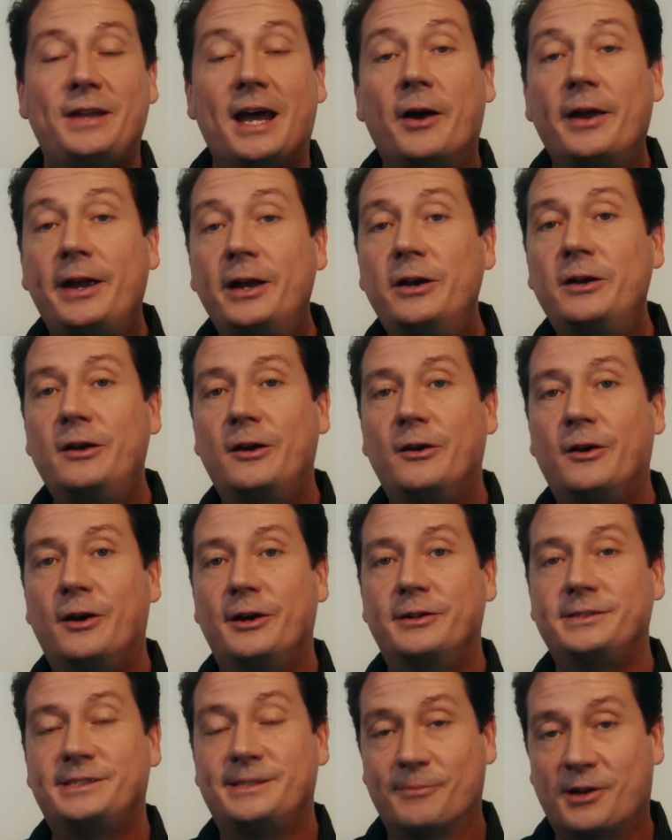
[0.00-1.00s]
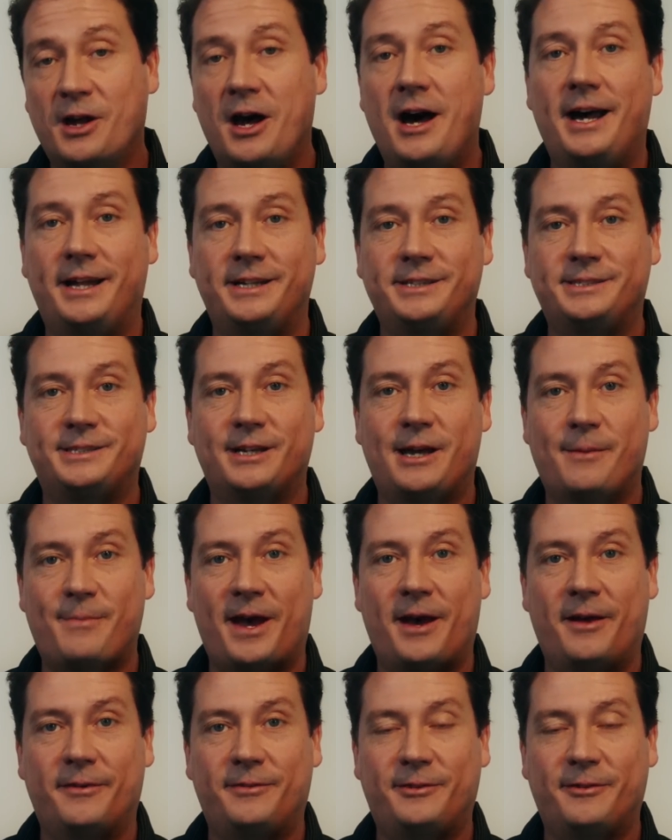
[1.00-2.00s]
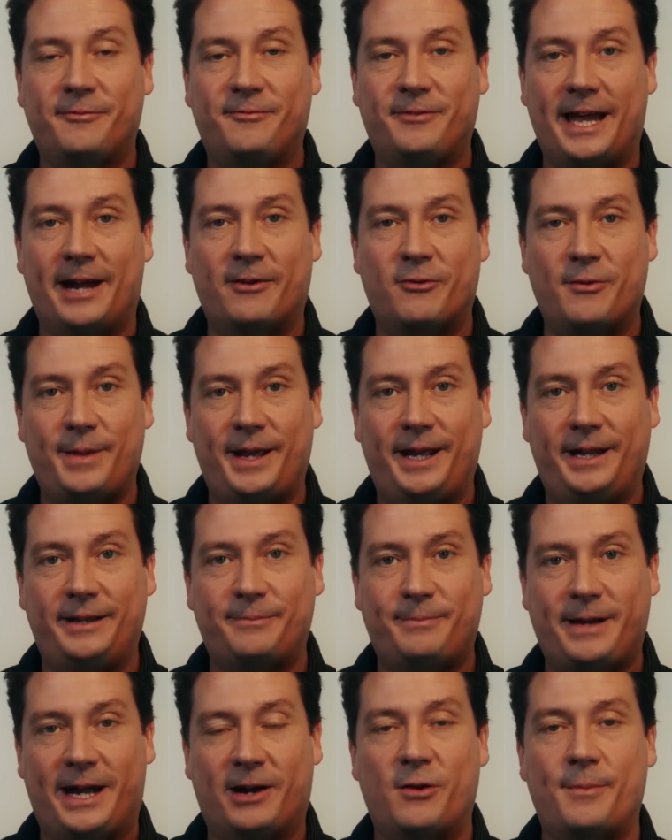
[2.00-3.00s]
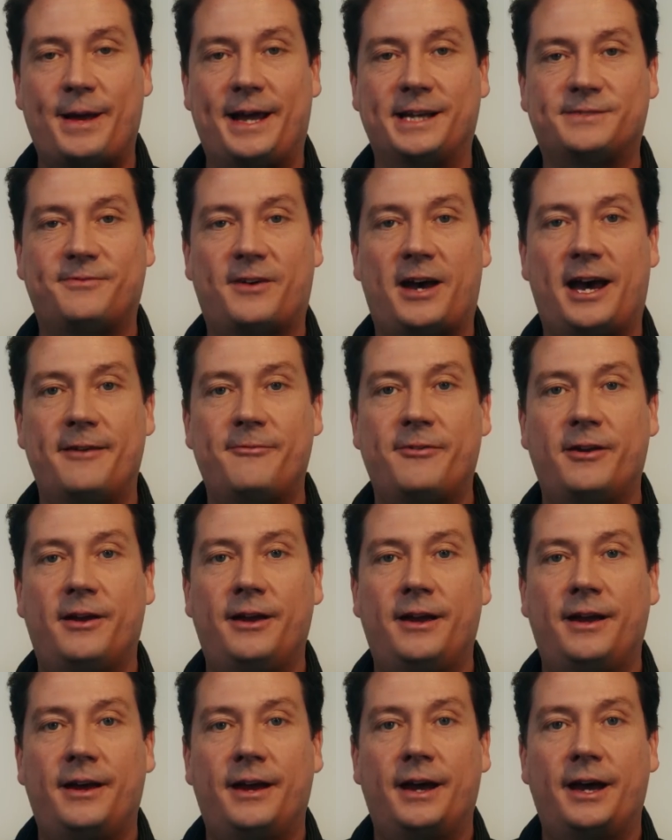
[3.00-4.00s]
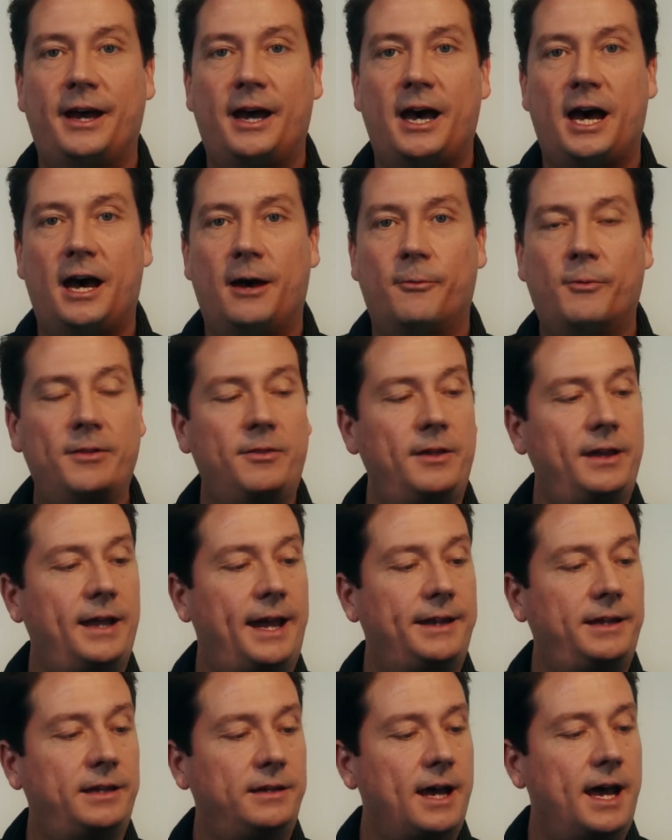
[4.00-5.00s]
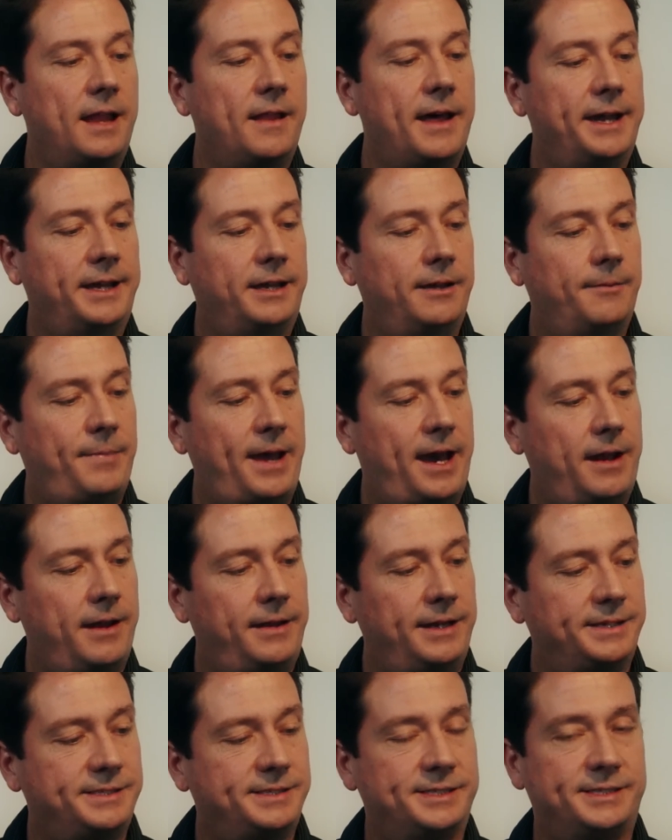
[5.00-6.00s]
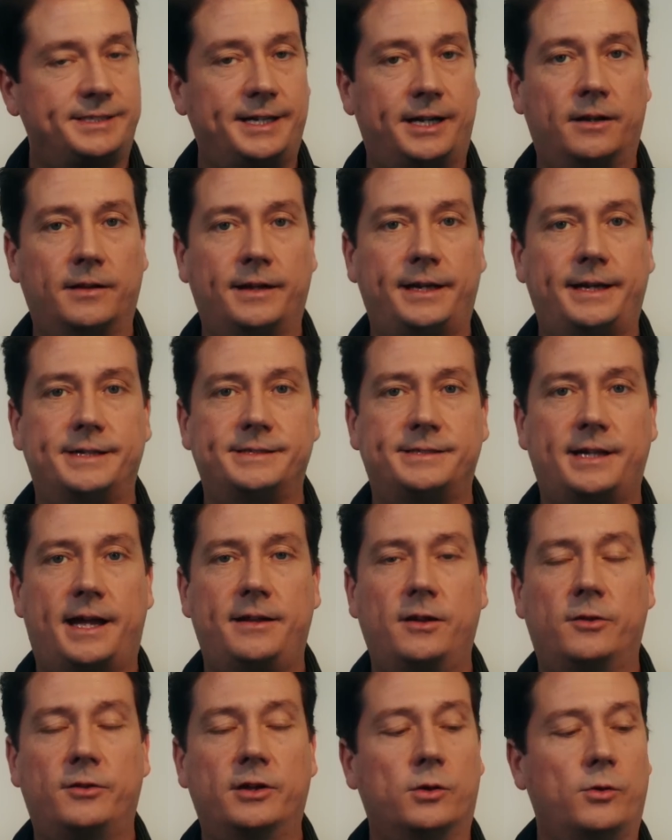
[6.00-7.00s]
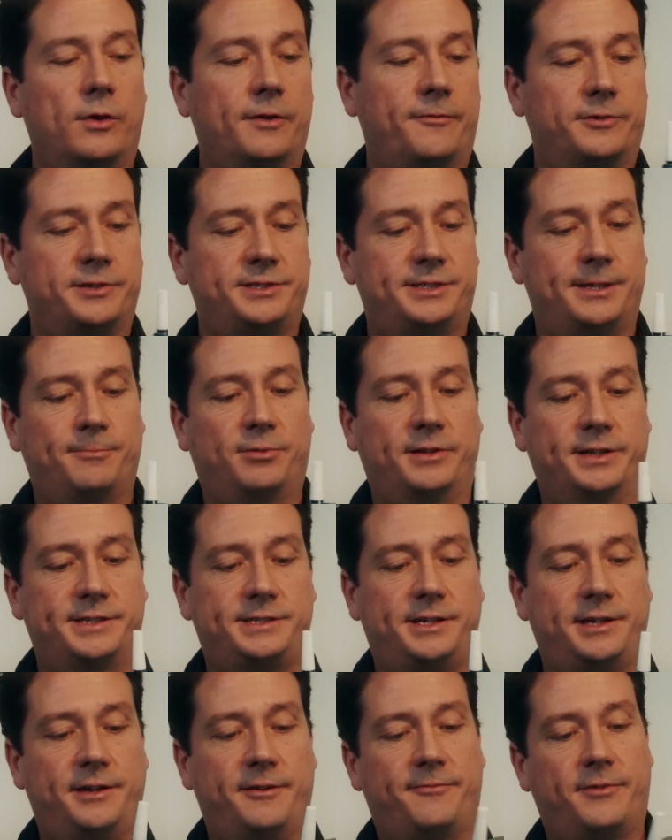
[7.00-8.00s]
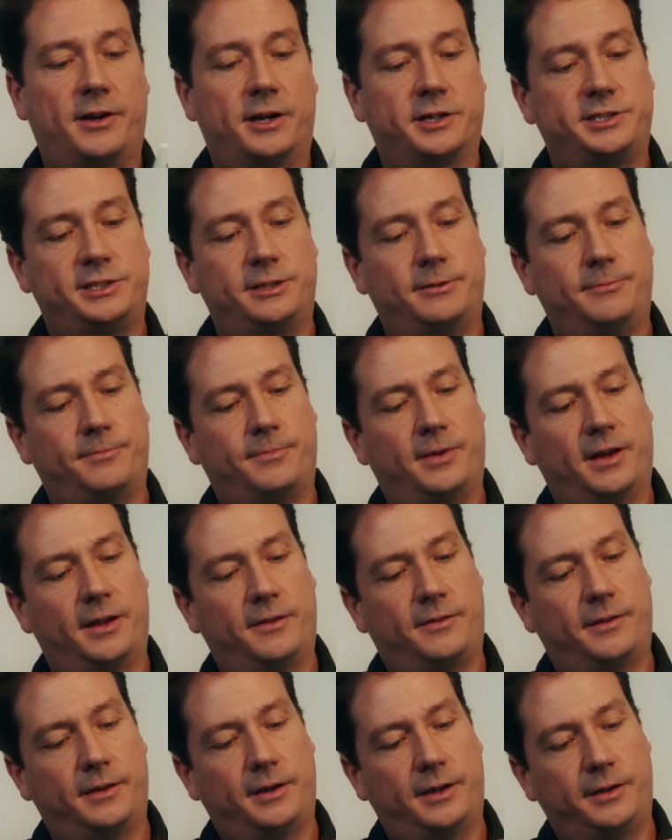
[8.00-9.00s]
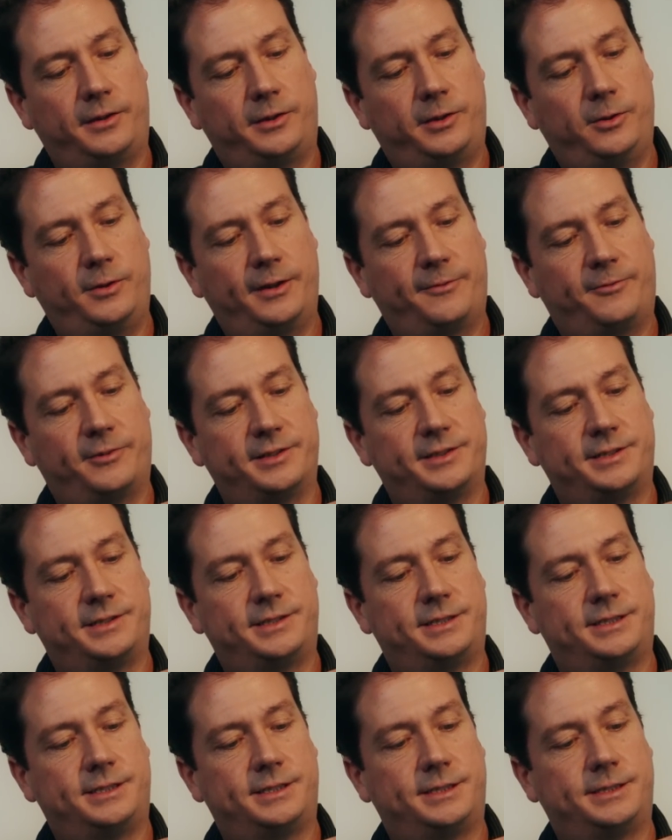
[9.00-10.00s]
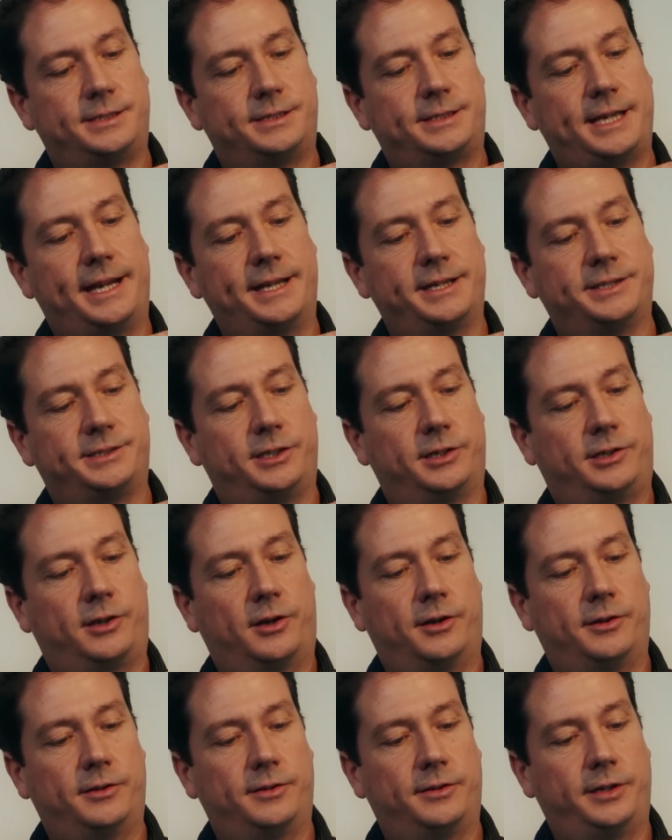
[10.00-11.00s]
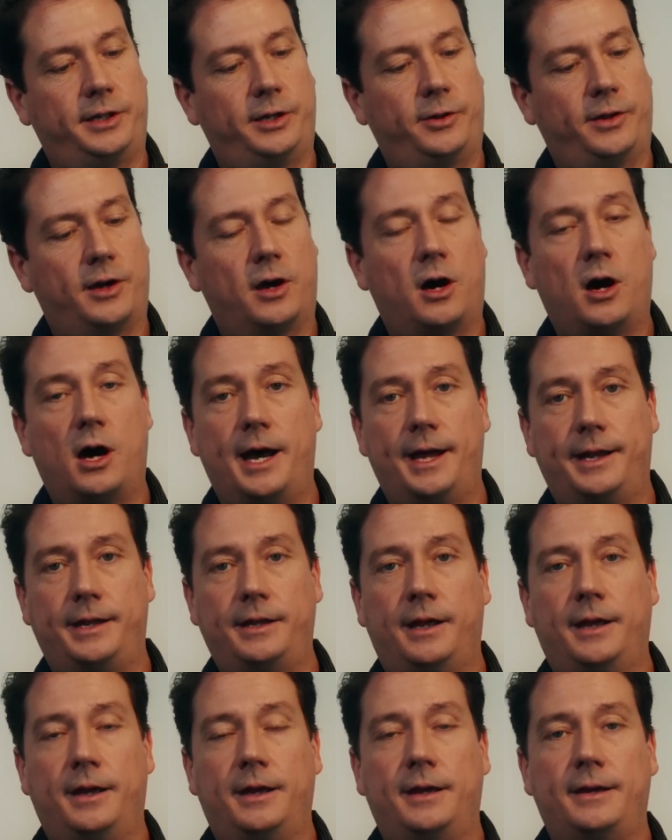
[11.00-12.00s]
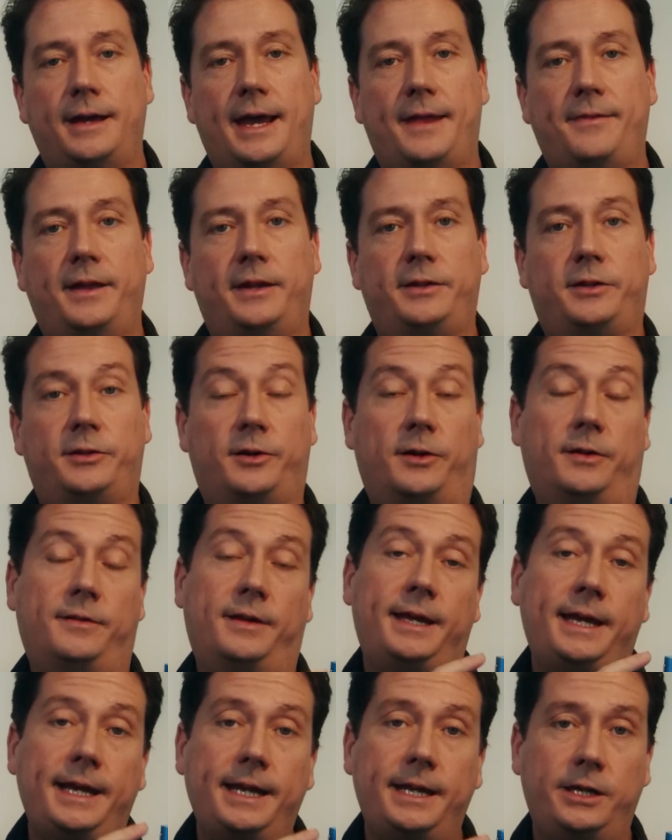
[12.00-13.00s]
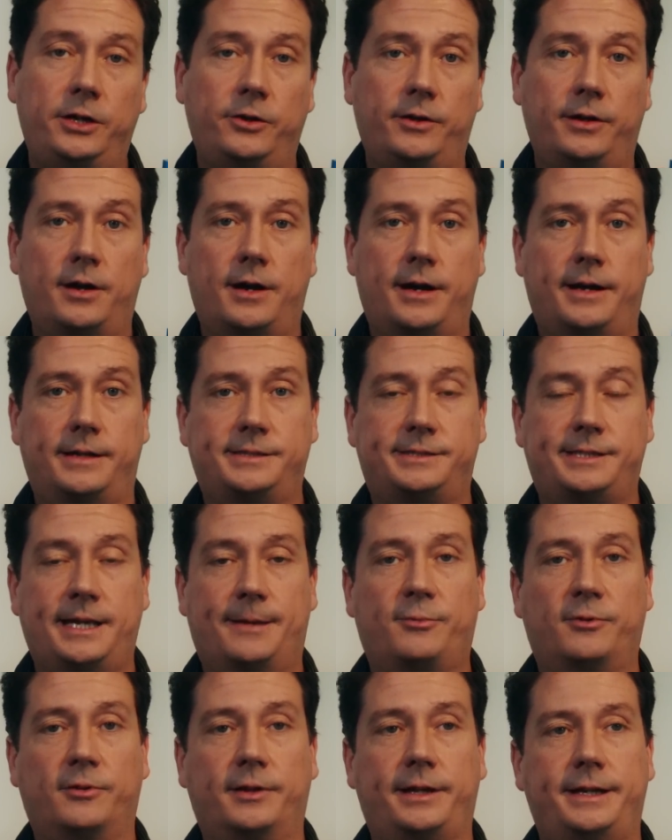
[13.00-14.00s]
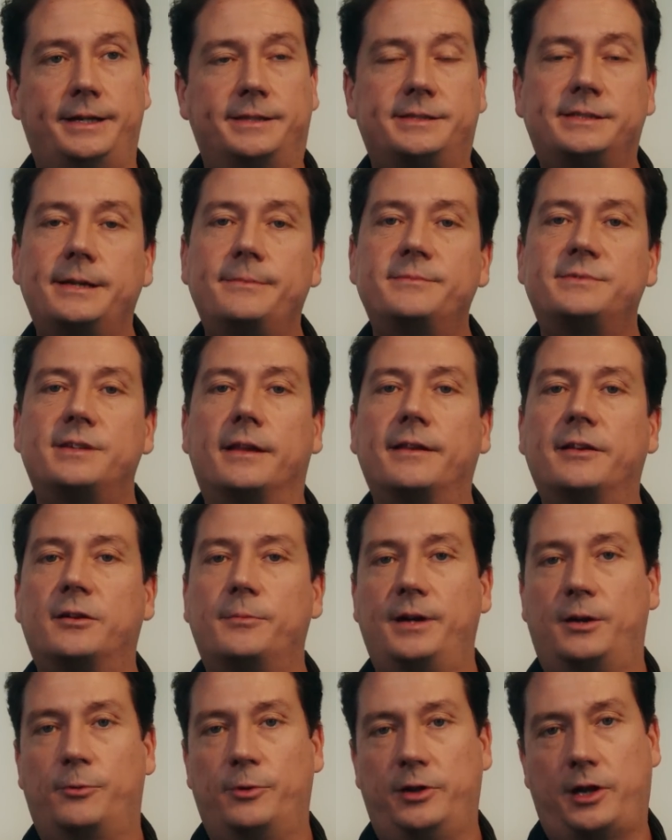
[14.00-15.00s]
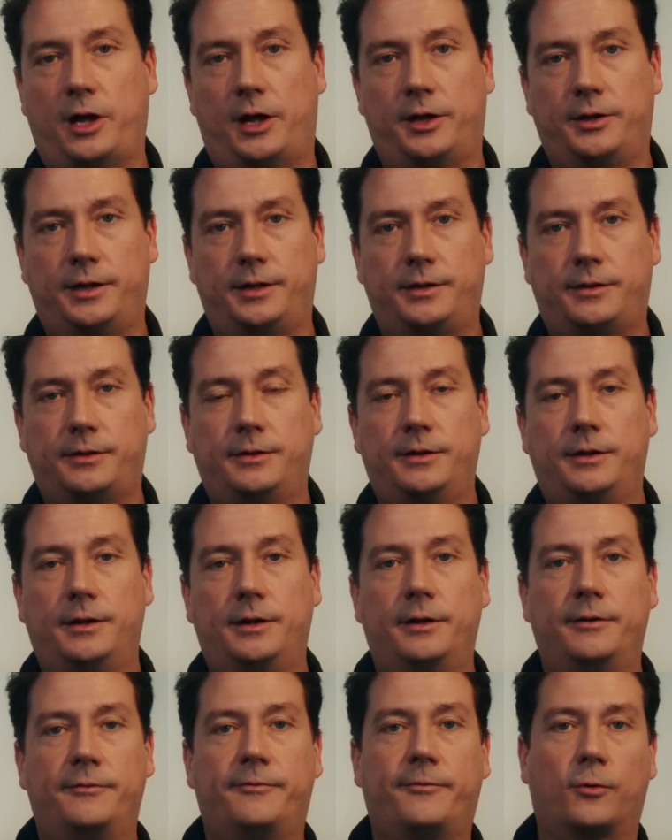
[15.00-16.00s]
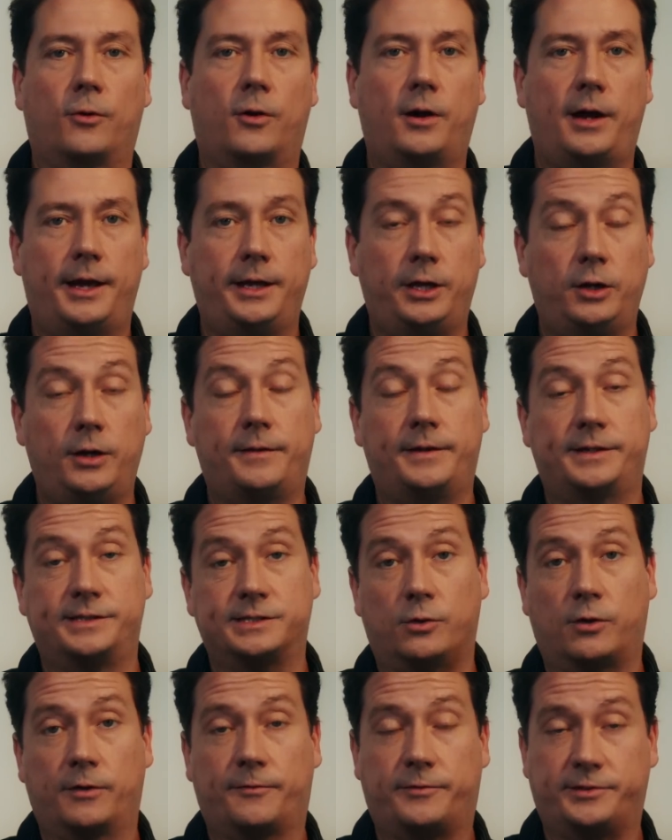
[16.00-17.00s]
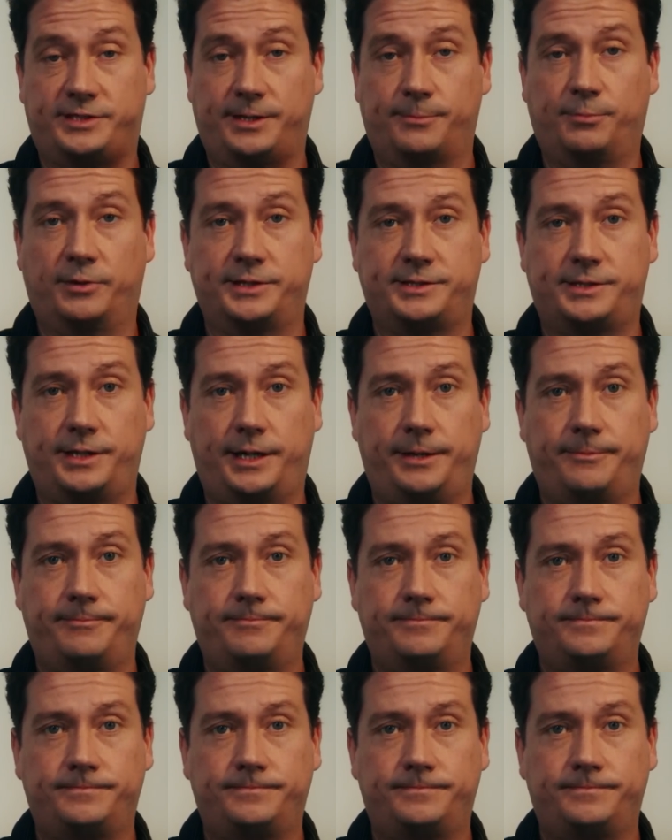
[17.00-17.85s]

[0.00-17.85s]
Now here are some cons about the Flowermate VaporMax 5. Uh, one thing I did not like about it necessarily is I know they're going for simplicity of function, but the two different settings to turn the unit on and then to turn the heating unit on separately seems a little bit redundant for a unit that's going for simplicity.